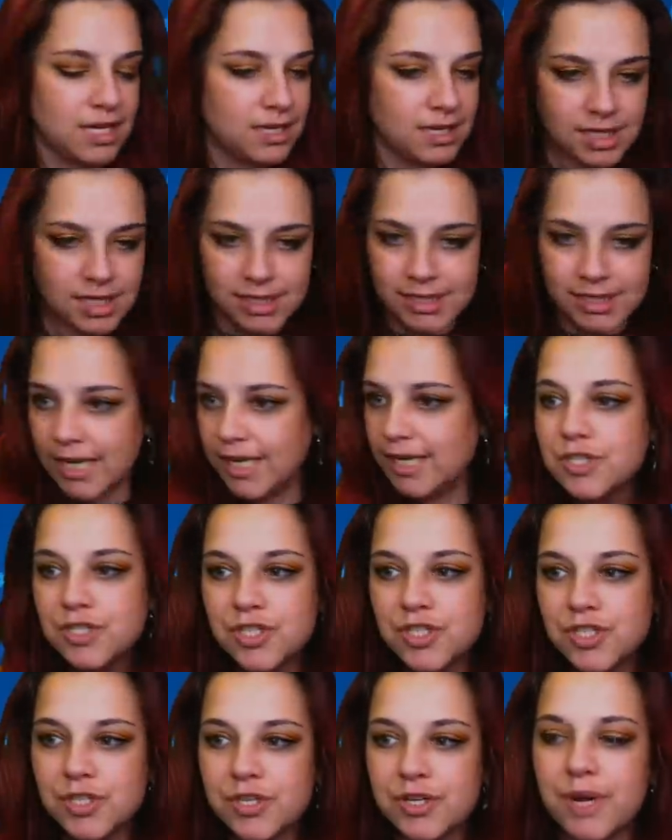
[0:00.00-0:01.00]

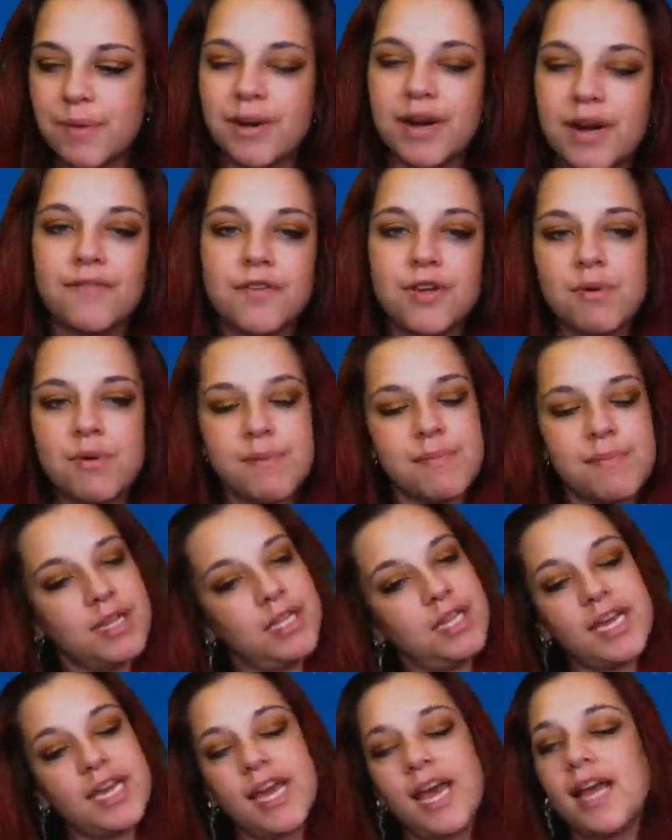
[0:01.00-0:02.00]
history, whatever you want me to
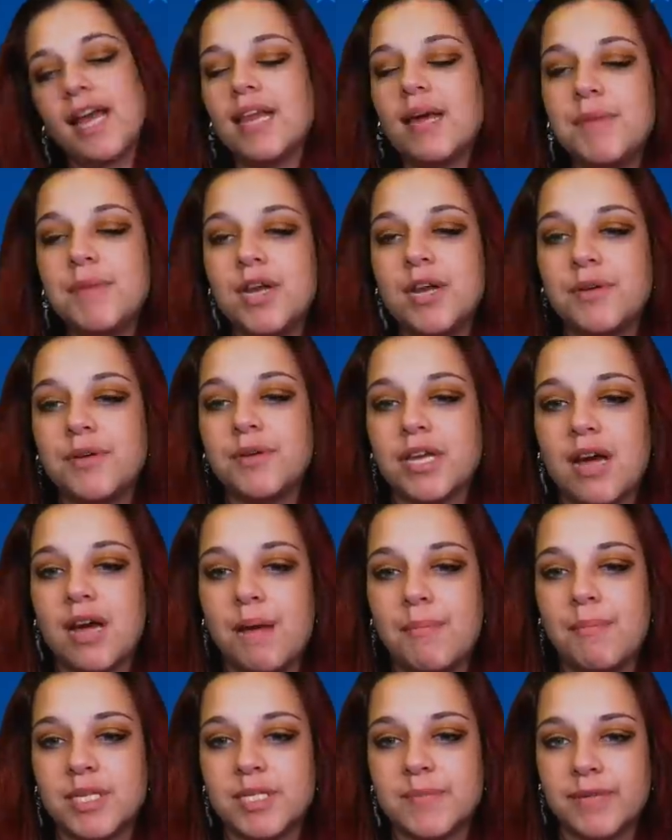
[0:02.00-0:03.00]
look at, let me know in the
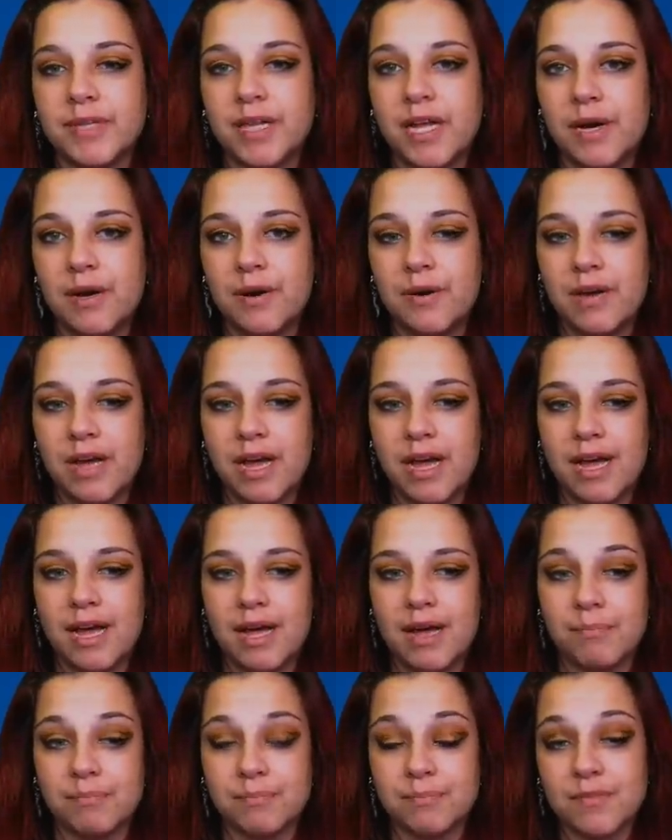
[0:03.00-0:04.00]
comments below.
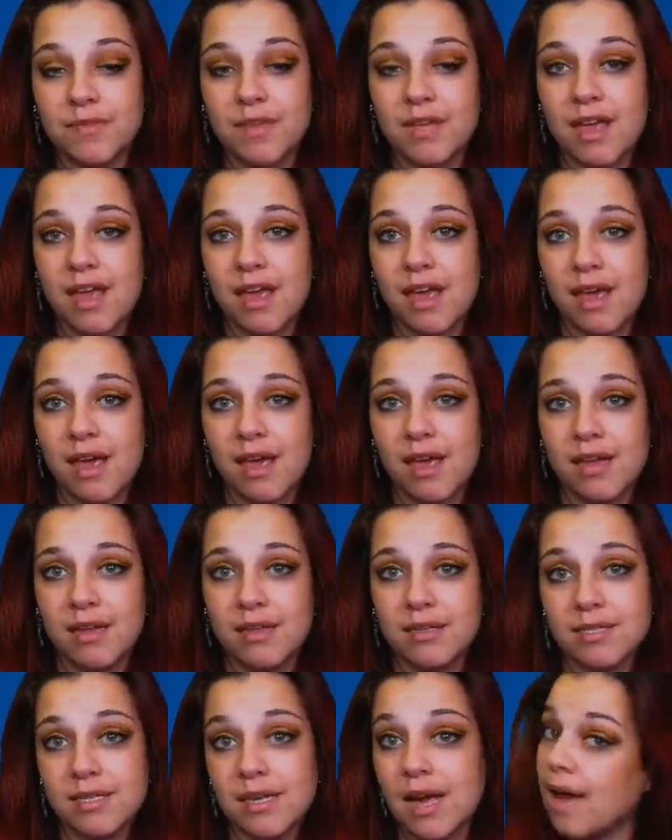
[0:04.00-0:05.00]
Um,
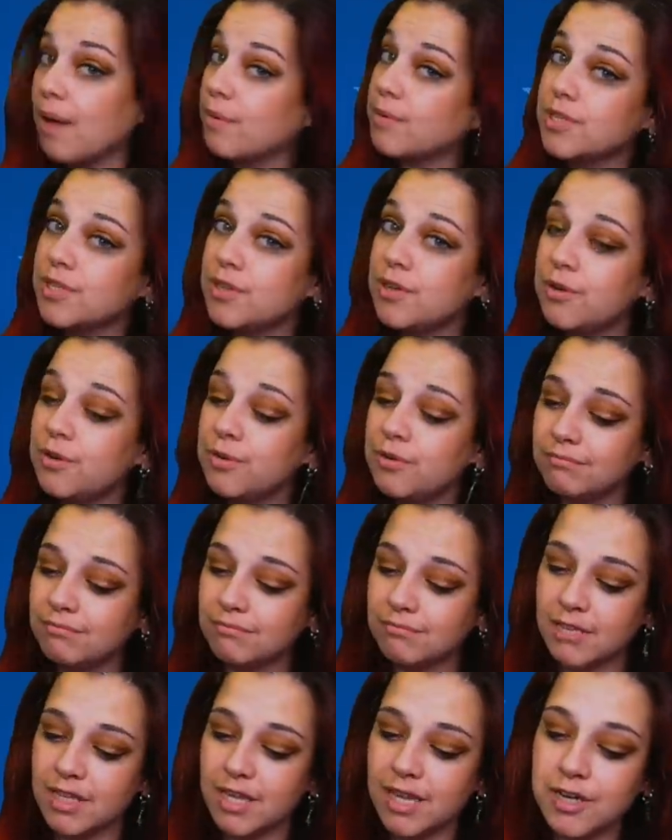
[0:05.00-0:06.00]
and I will see you
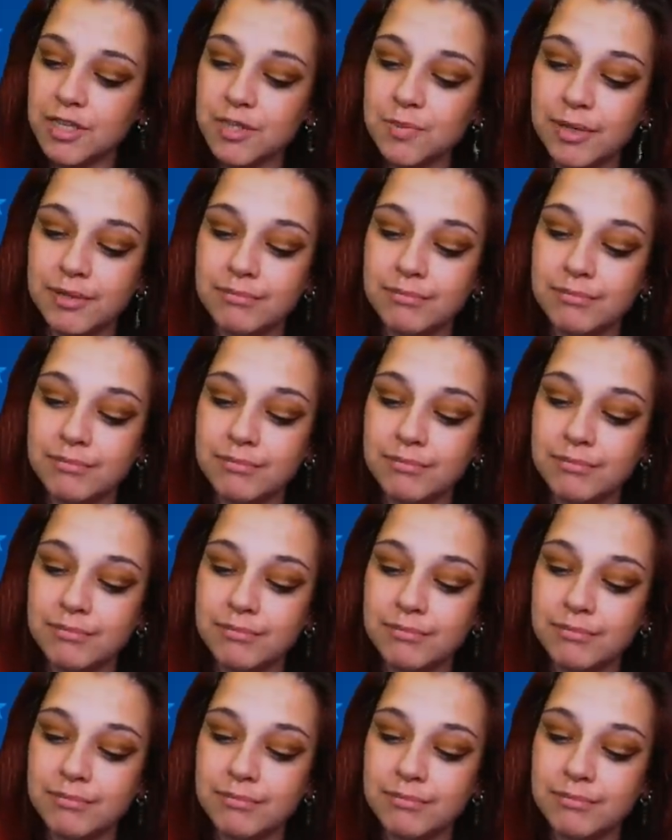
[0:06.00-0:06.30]
in the next one.